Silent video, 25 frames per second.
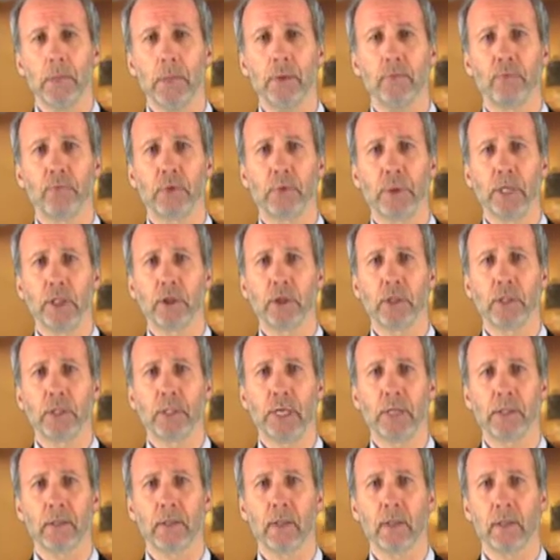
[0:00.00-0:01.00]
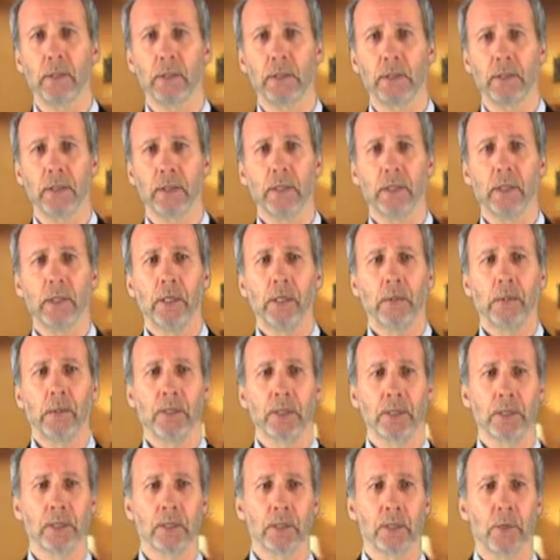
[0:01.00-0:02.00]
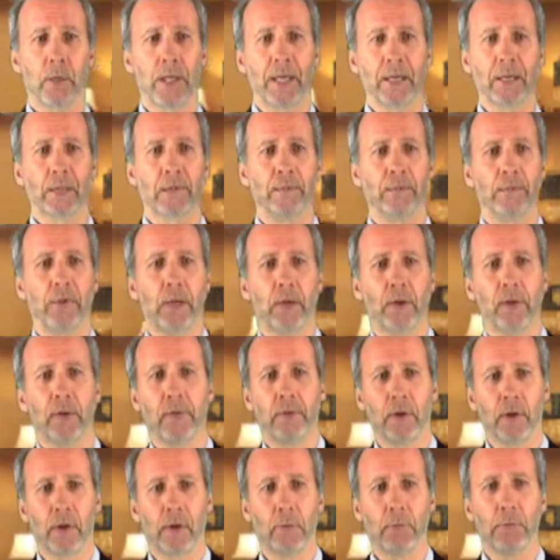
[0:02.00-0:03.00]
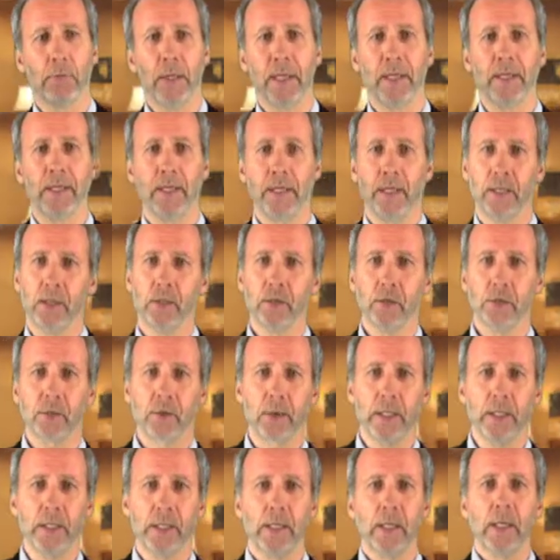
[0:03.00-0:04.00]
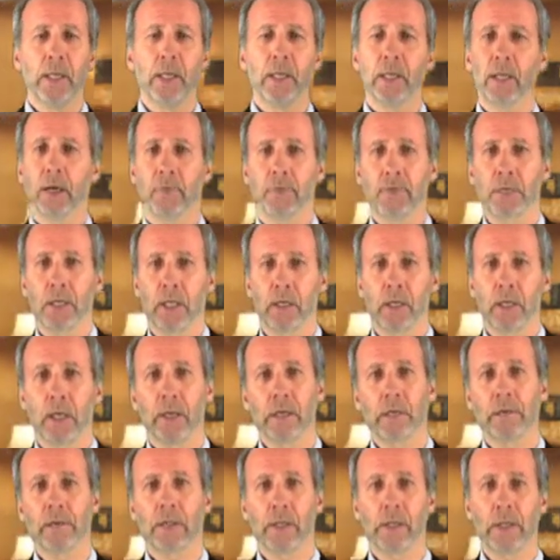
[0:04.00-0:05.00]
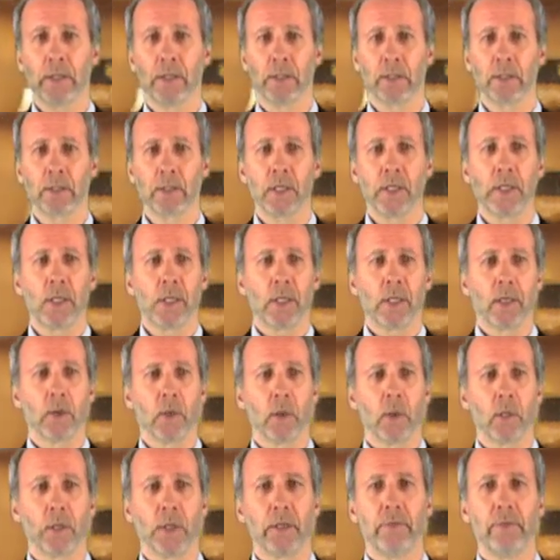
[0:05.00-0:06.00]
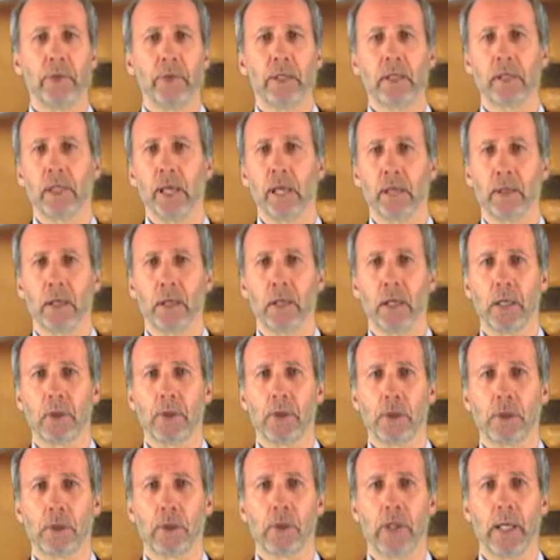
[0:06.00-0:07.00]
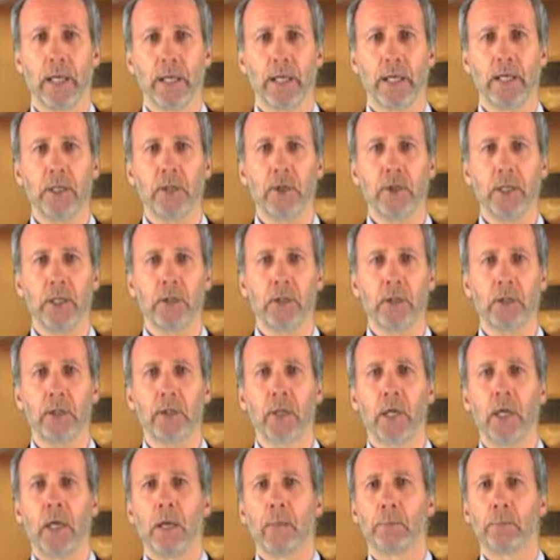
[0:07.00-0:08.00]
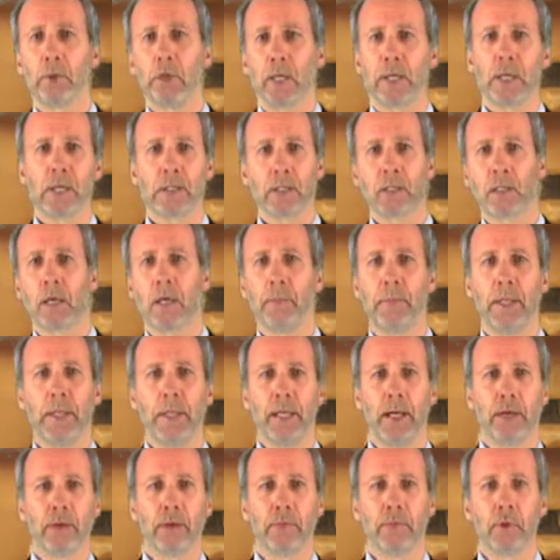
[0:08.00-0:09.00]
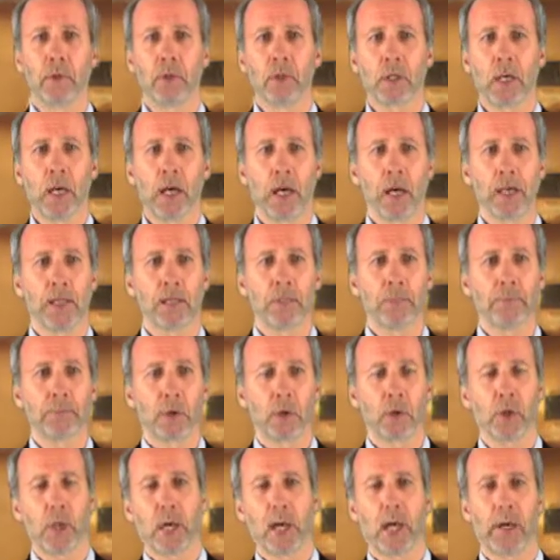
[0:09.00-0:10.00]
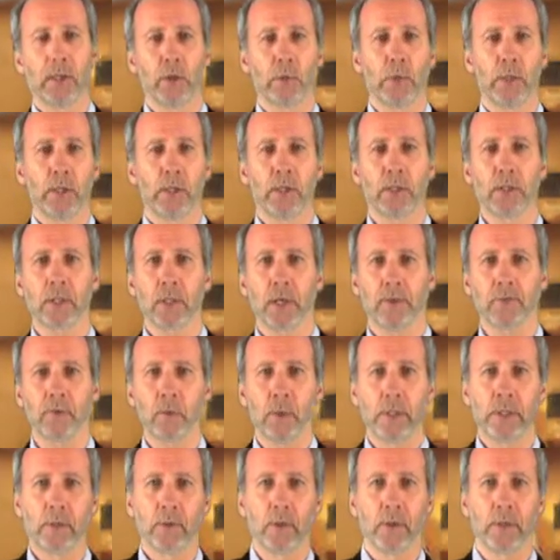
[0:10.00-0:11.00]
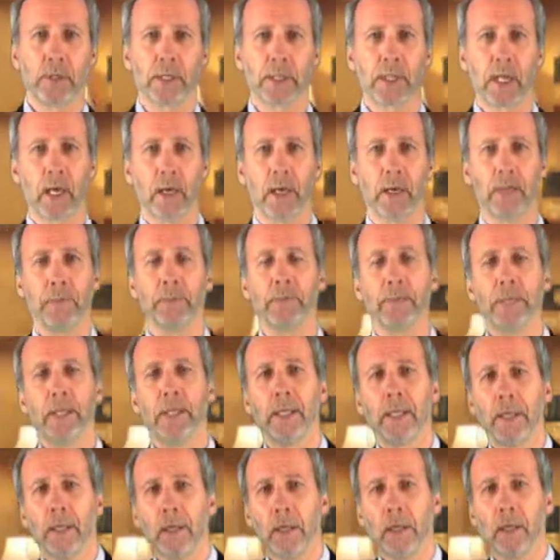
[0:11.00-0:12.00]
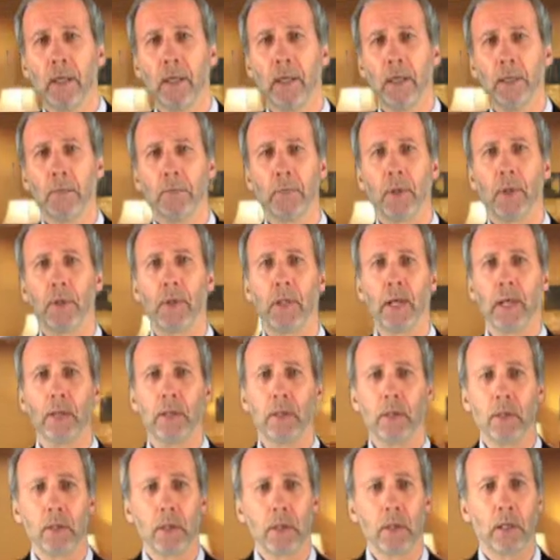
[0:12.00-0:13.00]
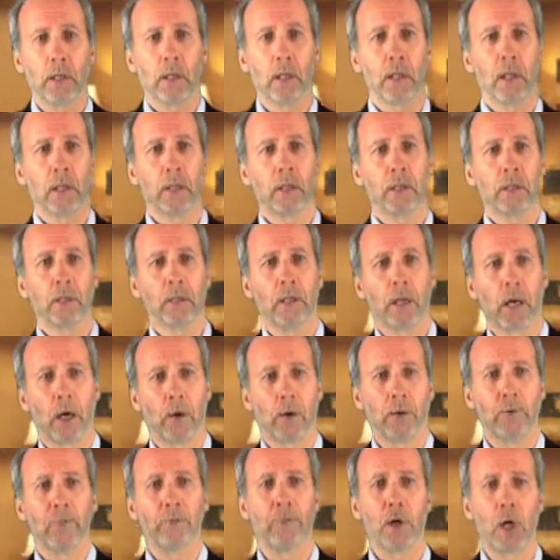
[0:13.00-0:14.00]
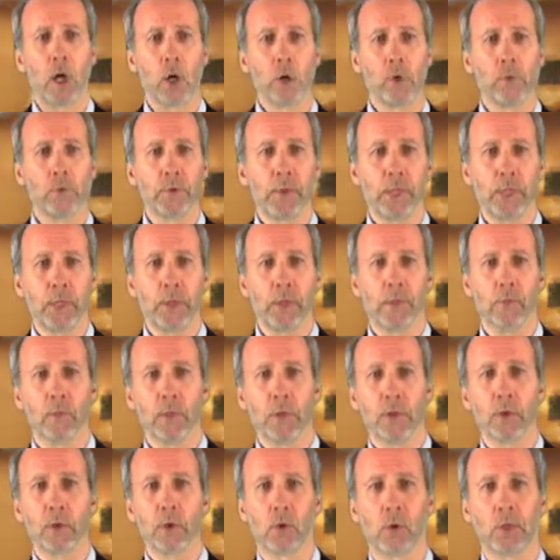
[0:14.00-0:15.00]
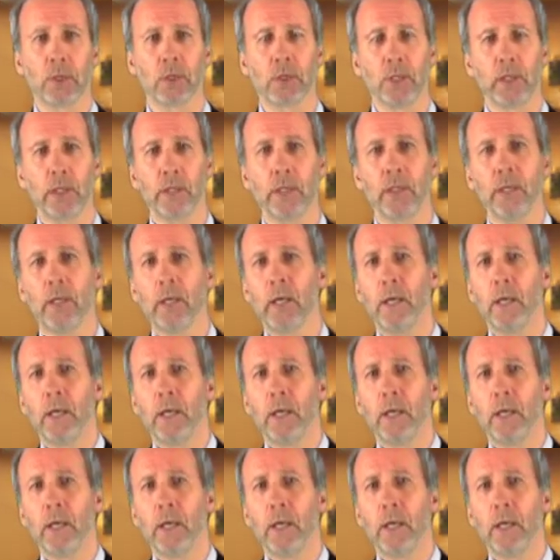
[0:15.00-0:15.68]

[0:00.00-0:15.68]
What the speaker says: information technology business. Well, that's a very, very big industry, covers a lot of things. And we live in the technological age, and there's products coming out of all kinds, both hardware and software all the time, that are involved in resourcing